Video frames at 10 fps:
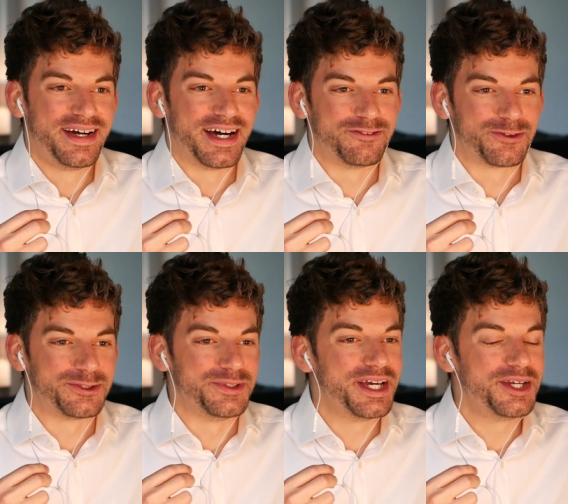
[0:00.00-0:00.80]
And for
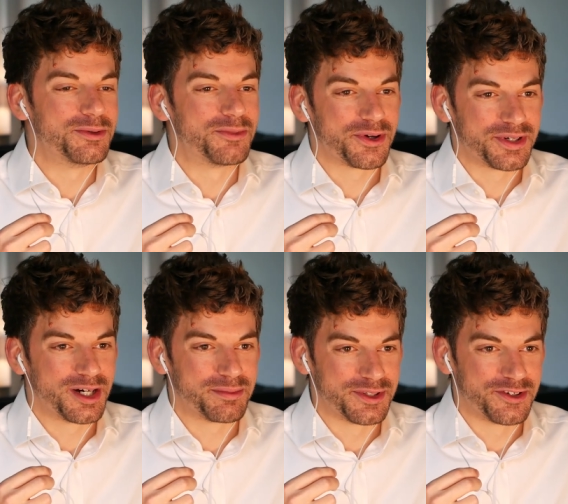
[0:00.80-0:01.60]
today, you brought a
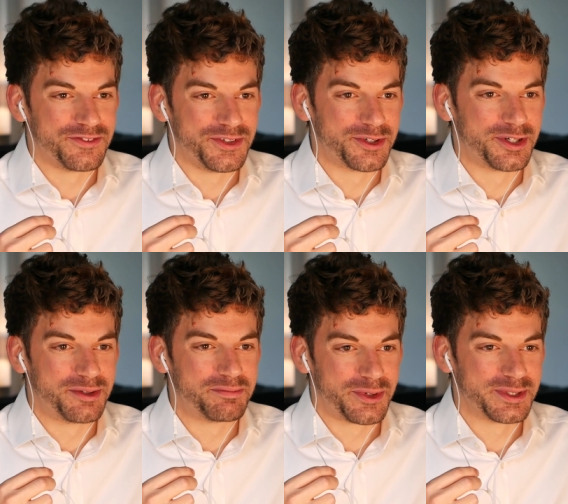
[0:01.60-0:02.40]
couple of your
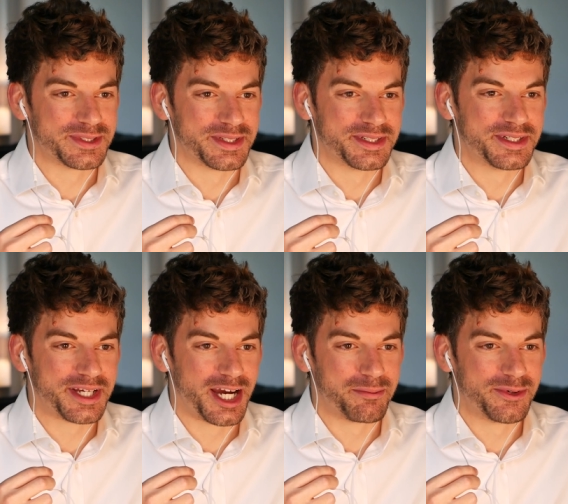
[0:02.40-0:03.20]
personal
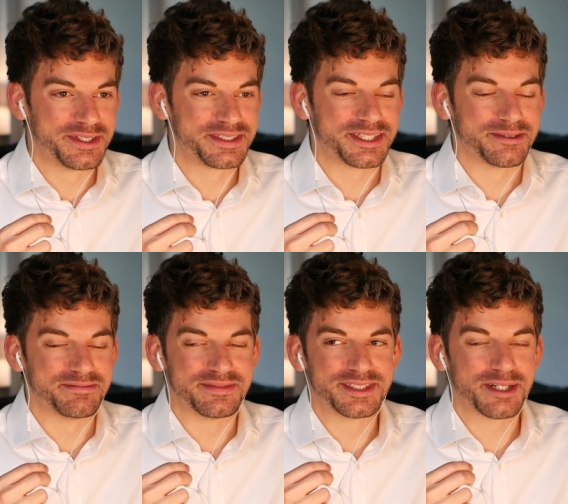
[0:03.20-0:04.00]
cameras.
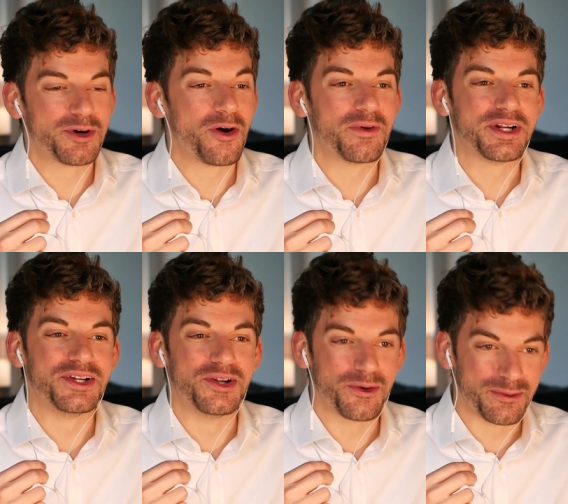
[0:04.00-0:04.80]
Um, some are already
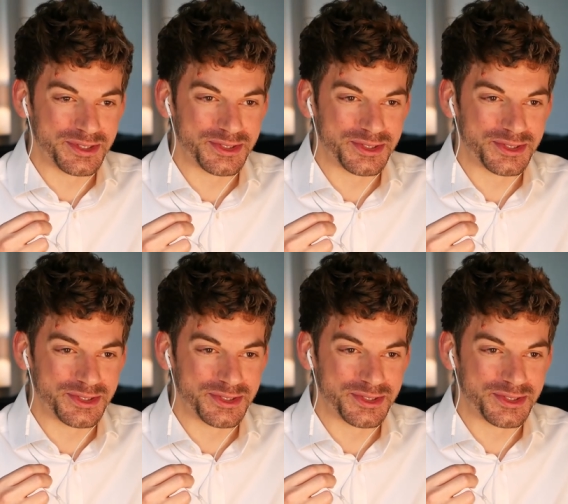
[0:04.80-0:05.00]
known